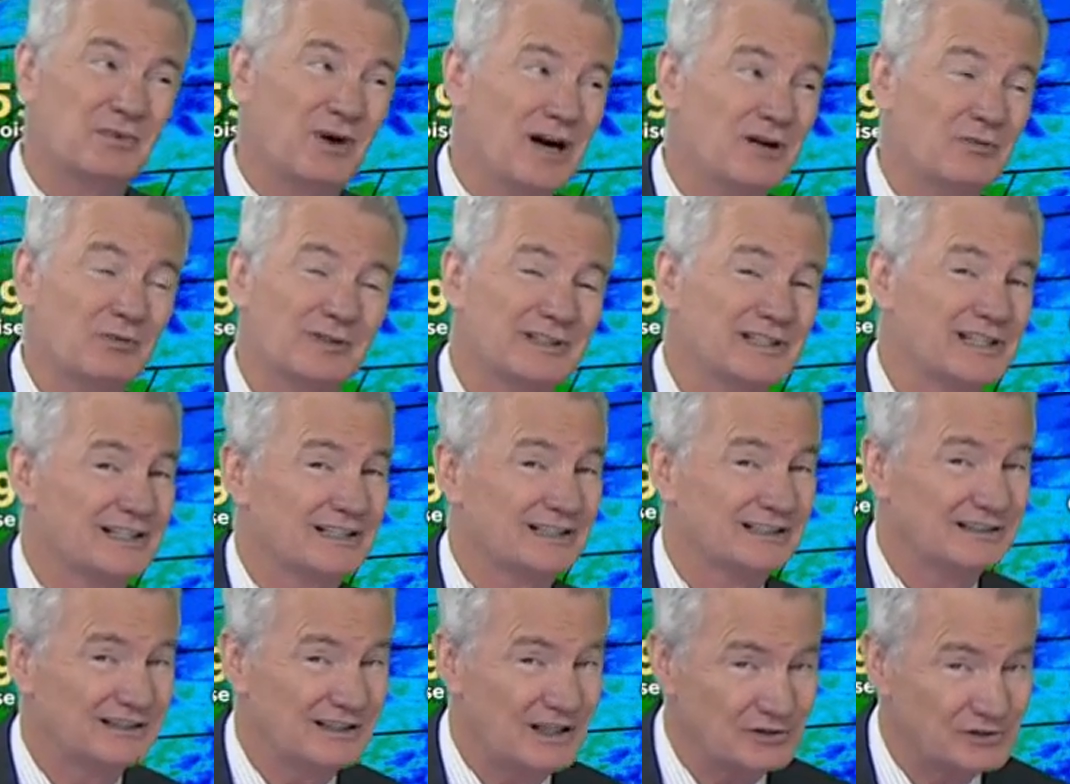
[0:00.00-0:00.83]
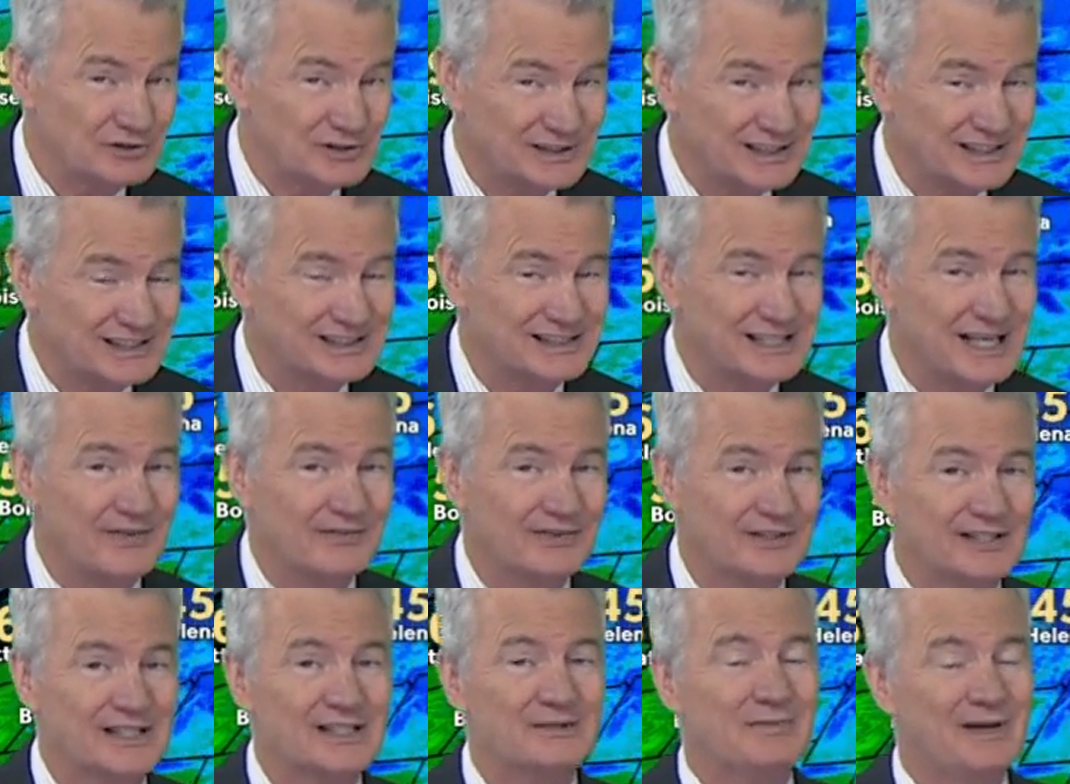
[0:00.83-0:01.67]
tomorrow we'll get close to
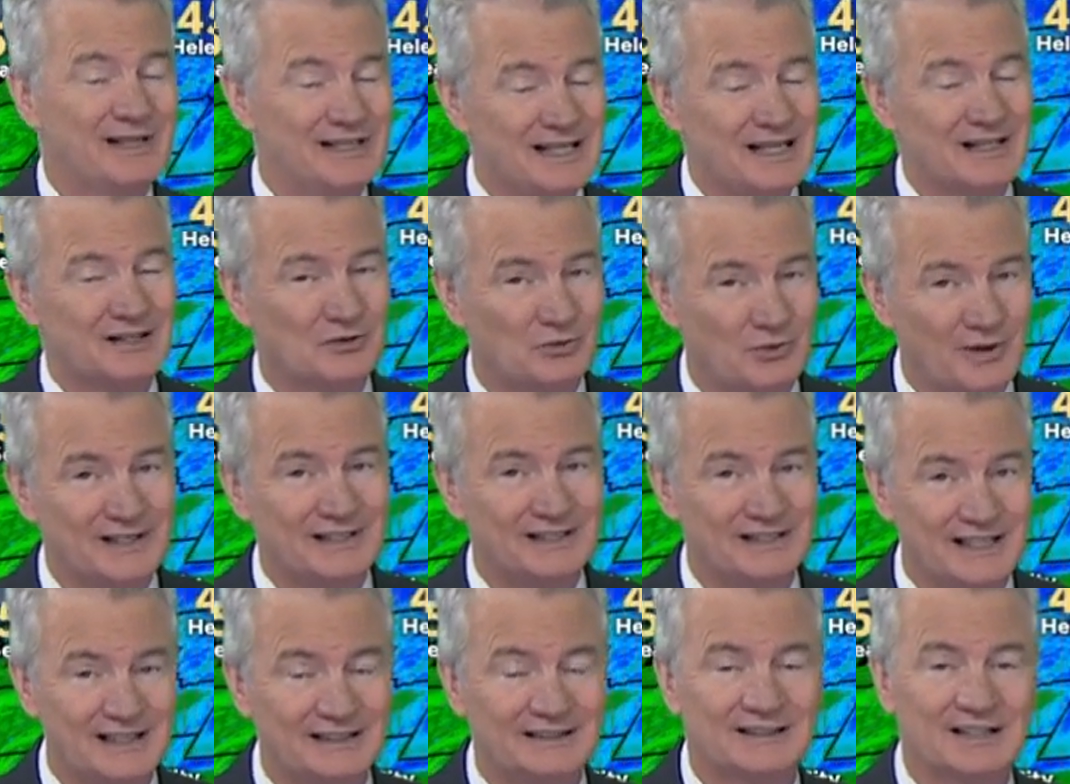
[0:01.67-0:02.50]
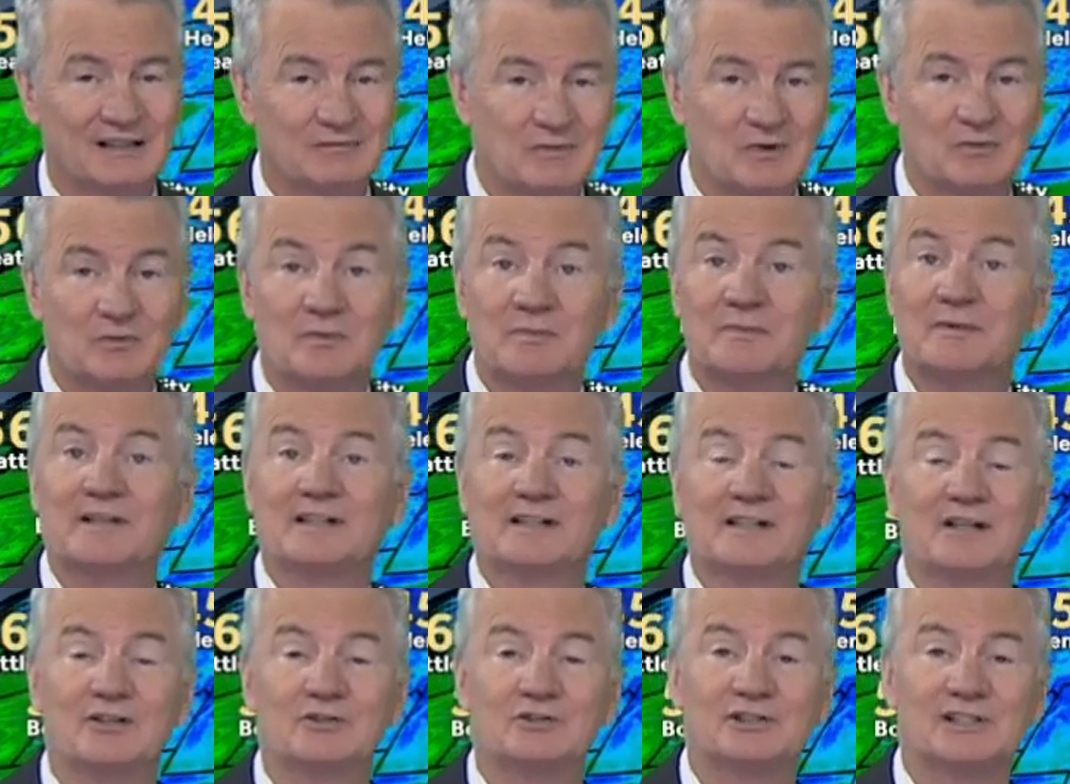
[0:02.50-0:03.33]
70, may not quite get there, but we'll be
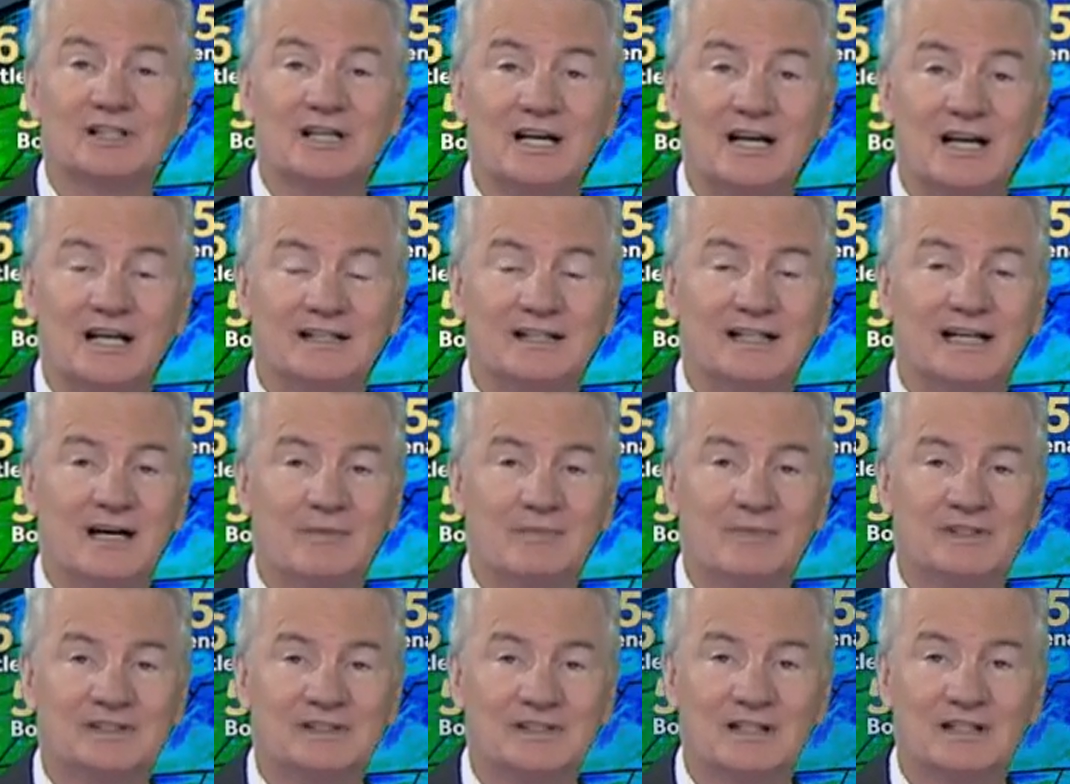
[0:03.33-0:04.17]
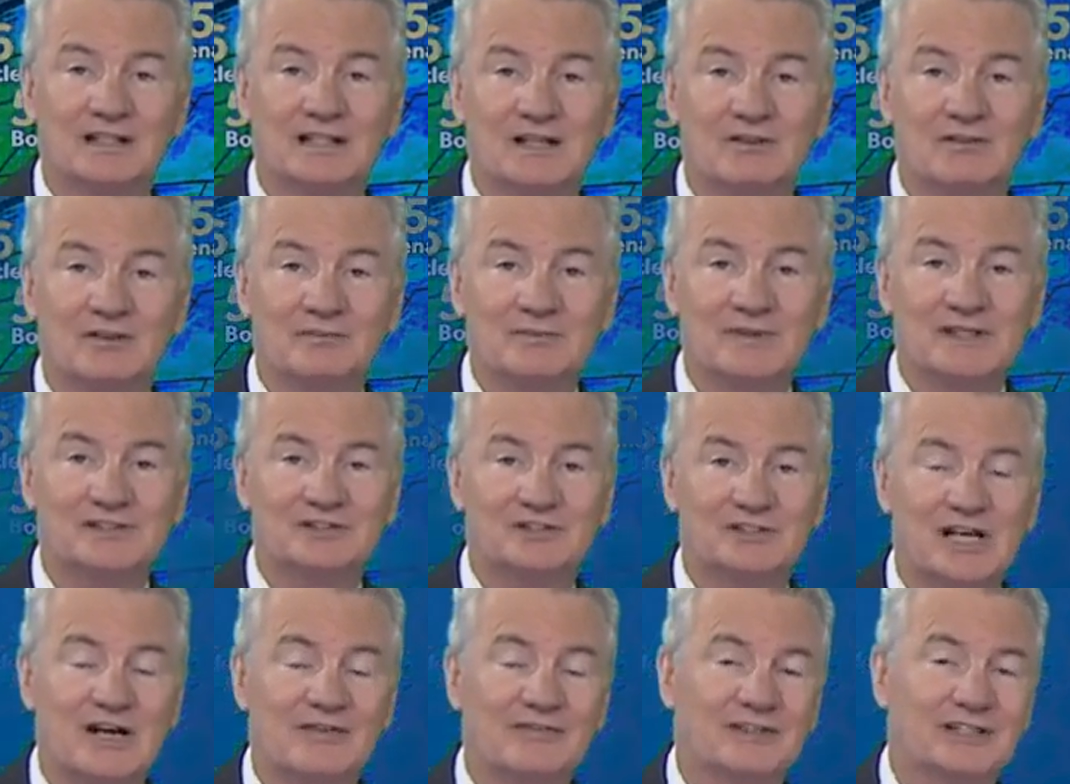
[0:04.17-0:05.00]
close, then up into the low and mid
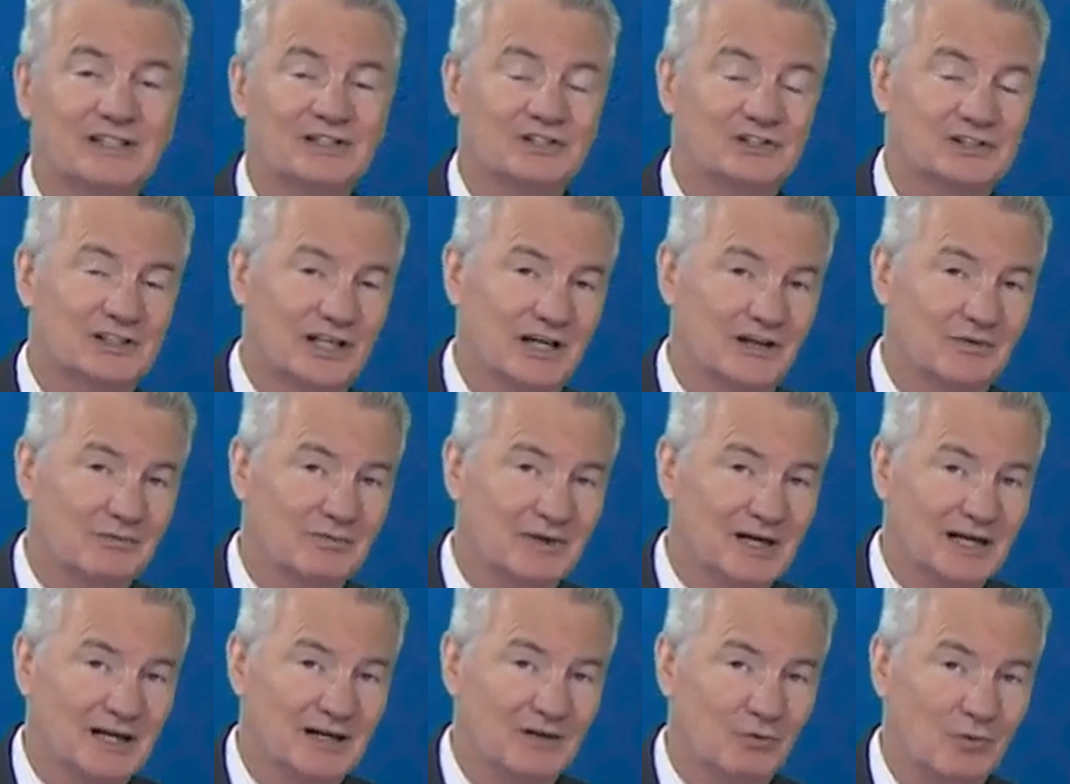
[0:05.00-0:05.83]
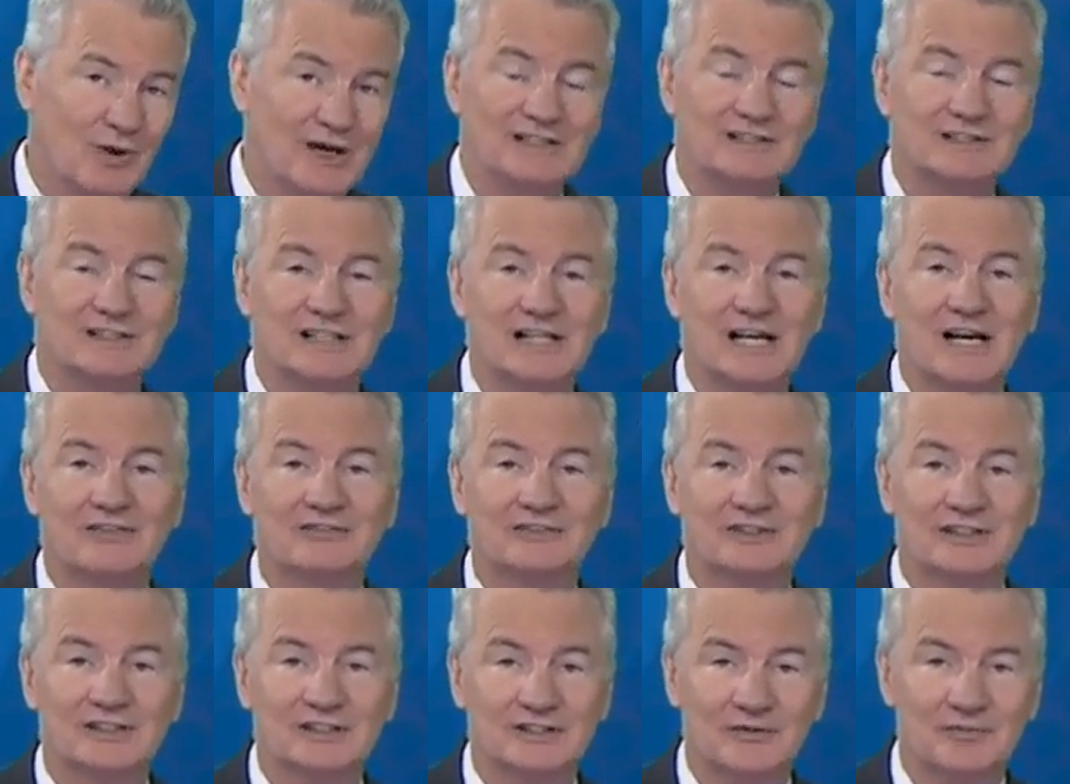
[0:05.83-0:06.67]
70s come Wednesday
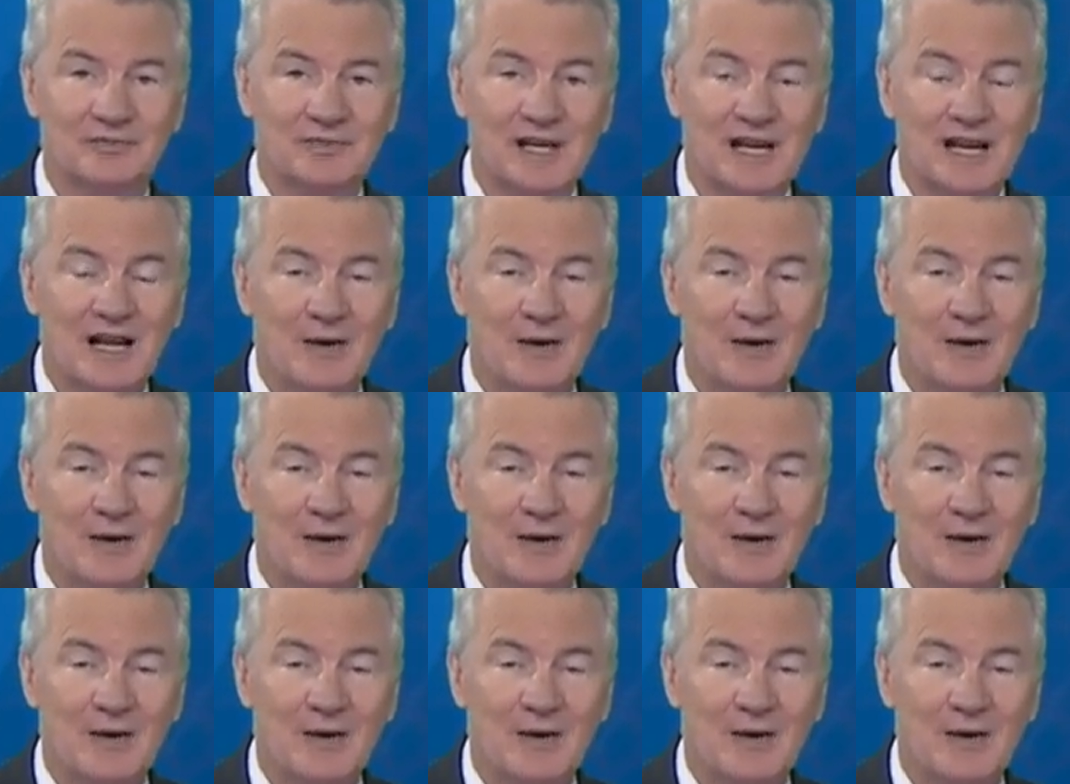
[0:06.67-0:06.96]
afternoon.